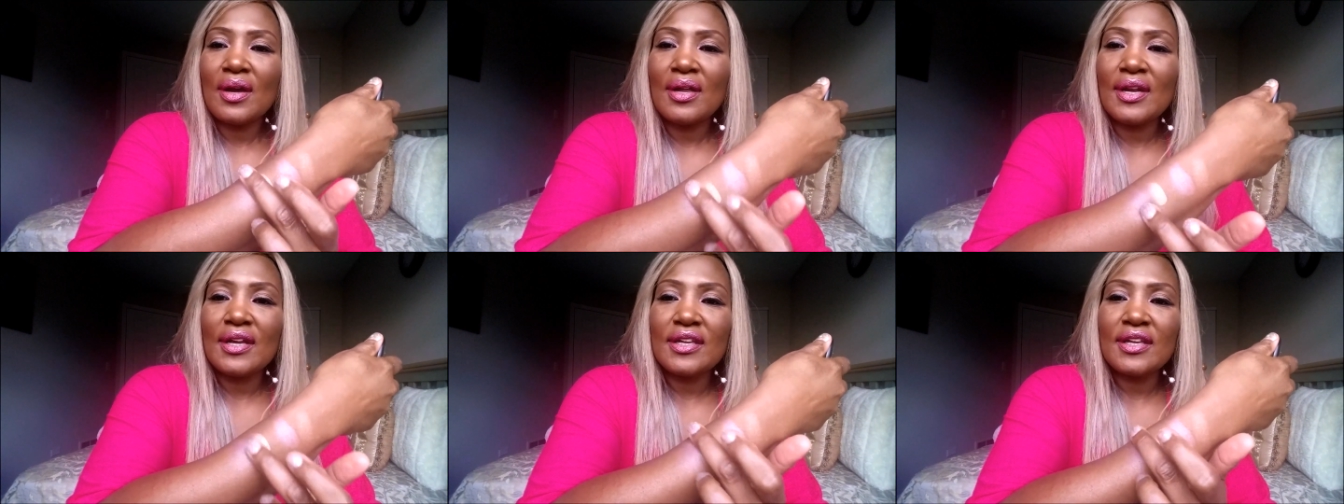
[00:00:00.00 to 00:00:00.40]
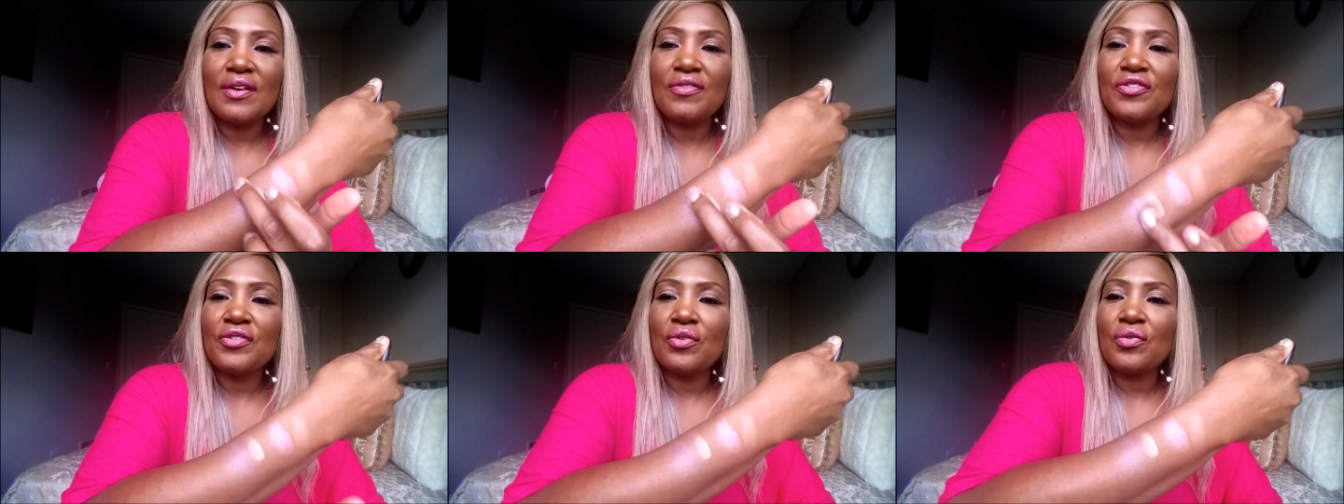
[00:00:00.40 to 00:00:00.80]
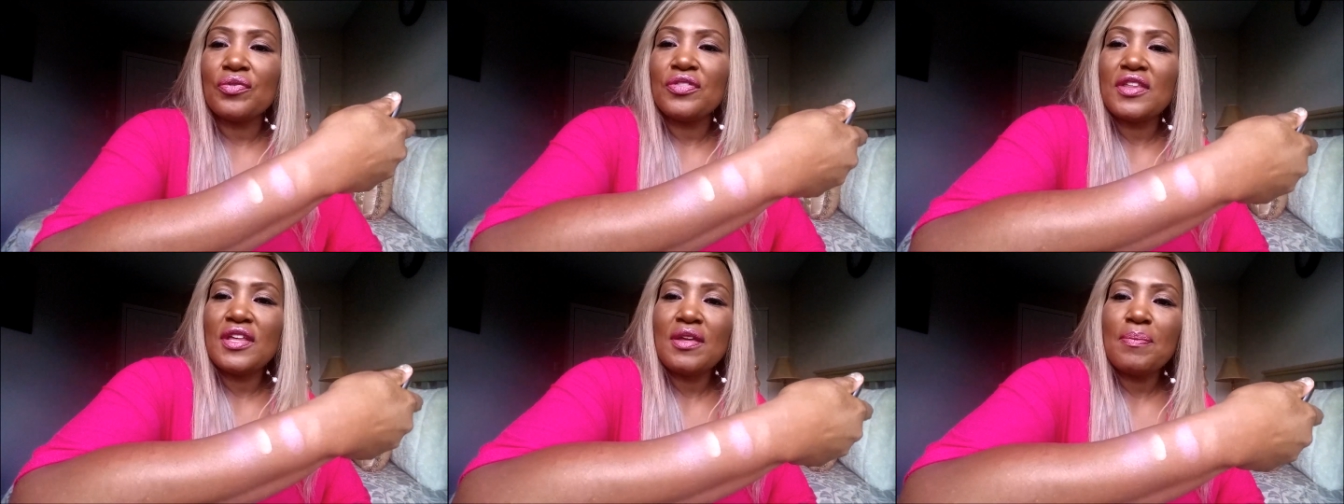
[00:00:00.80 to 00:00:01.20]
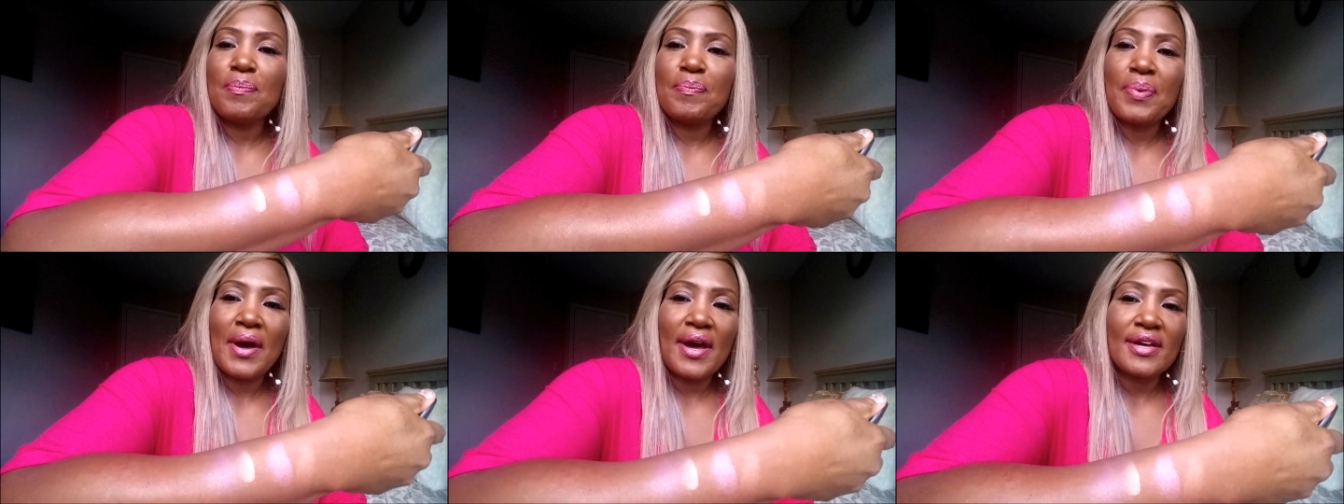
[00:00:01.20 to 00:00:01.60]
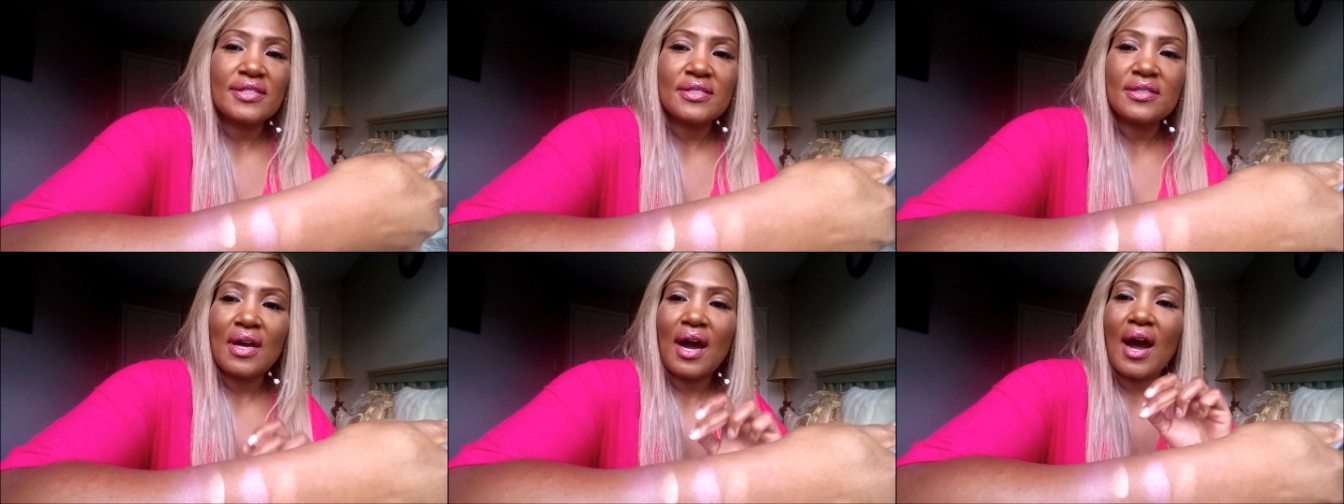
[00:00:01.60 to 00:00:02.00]
and it gives you the
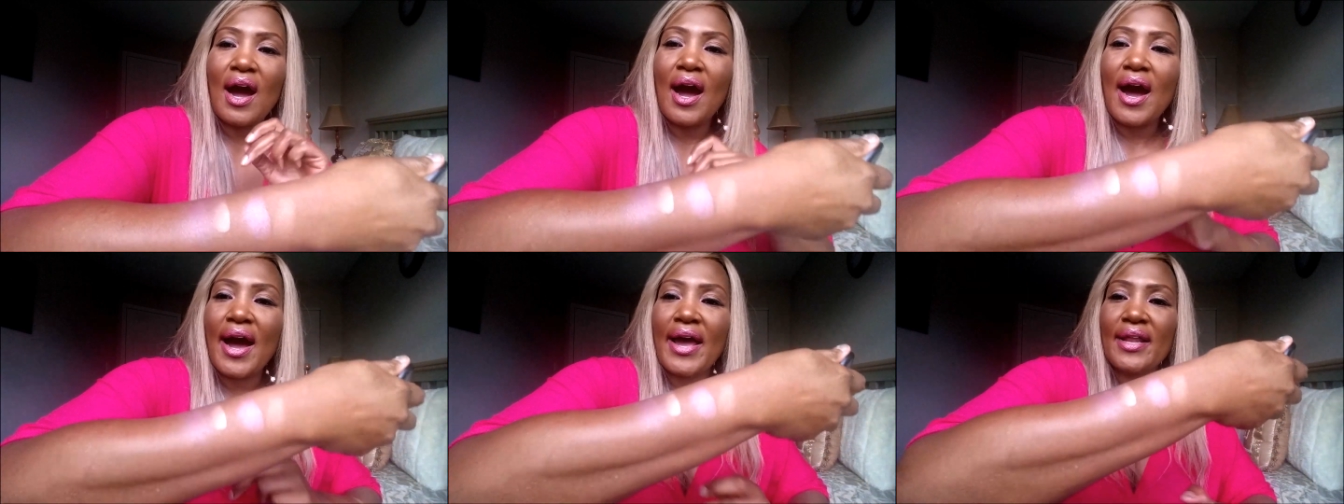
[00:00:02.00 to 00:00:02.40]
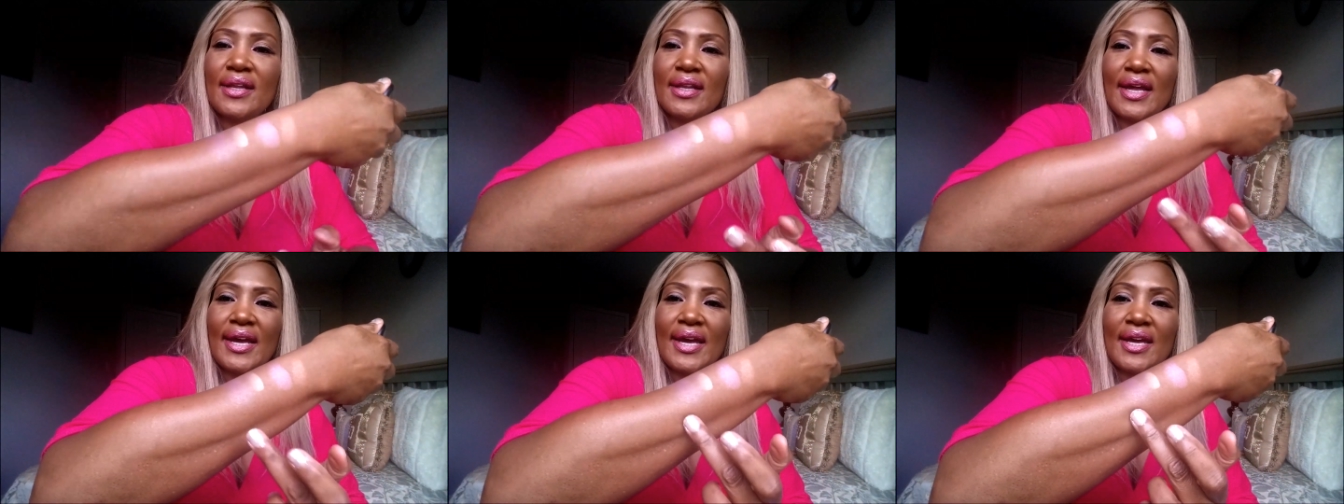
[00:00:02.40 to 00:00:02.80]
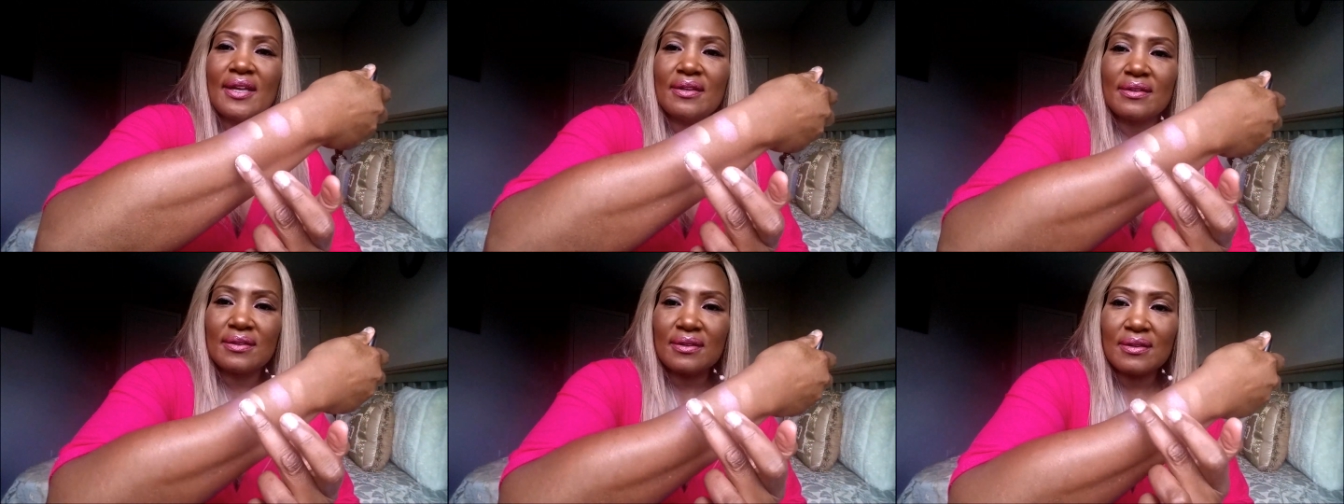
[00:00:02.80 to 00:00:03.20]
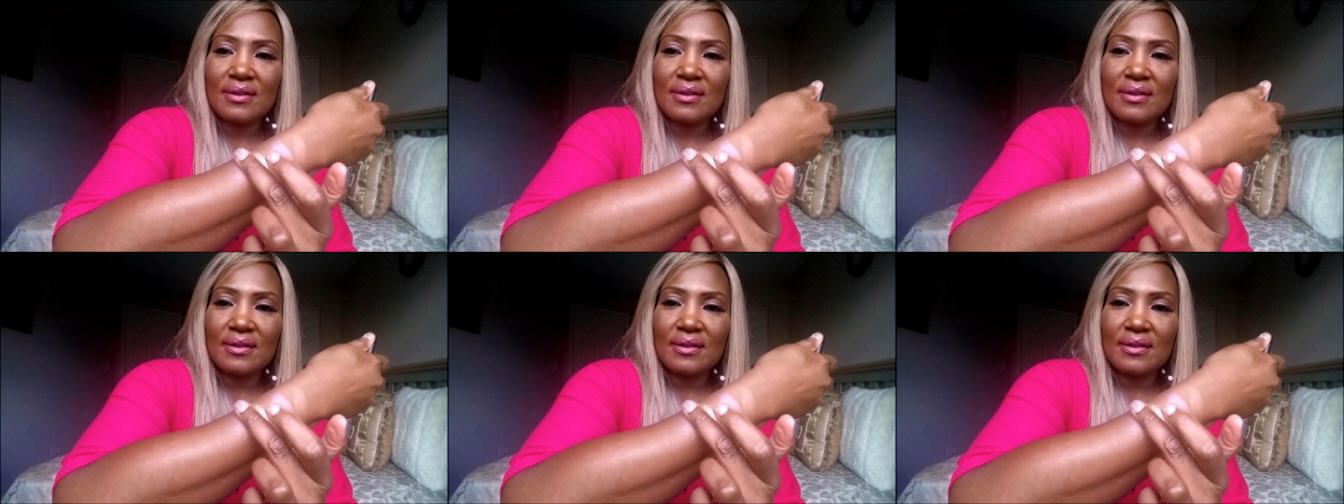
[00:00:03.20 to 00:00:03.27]
best highlight,